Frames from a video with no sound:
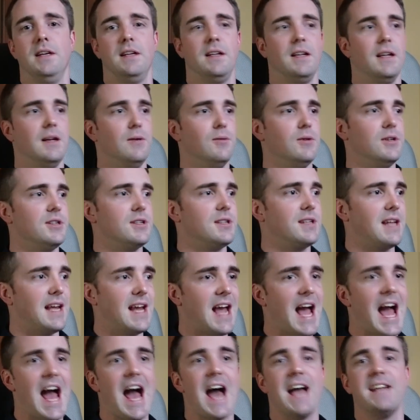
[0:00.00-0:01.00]
They
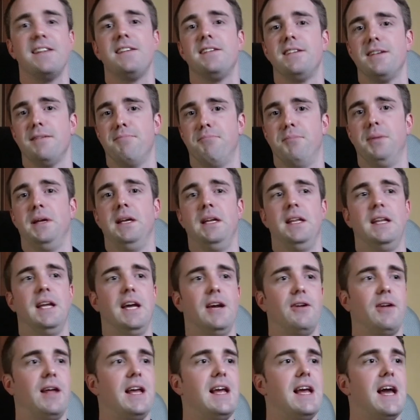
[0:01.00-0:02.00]
had to be
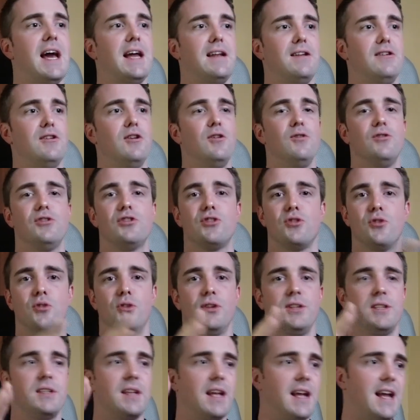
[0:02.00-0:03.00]
there. They had no
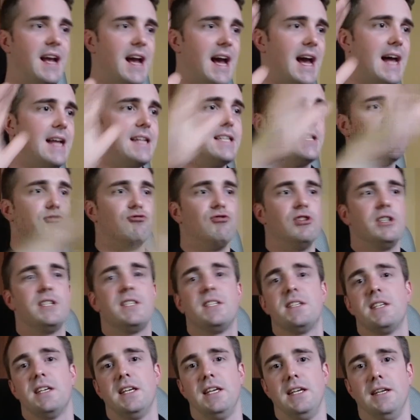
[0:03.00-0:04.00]
choice. They had to
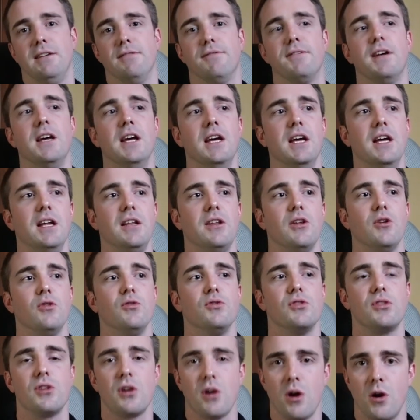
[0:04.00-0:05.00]
receive
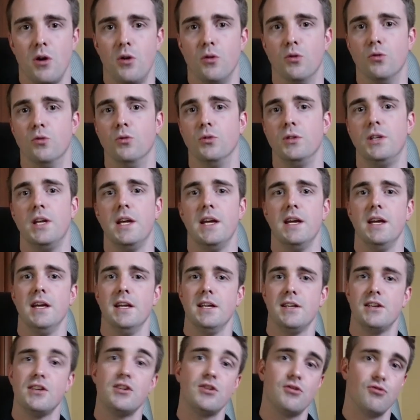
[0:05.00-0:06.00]
those cold
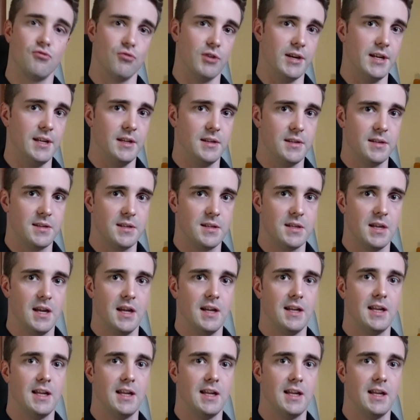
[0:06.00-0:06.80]
streets.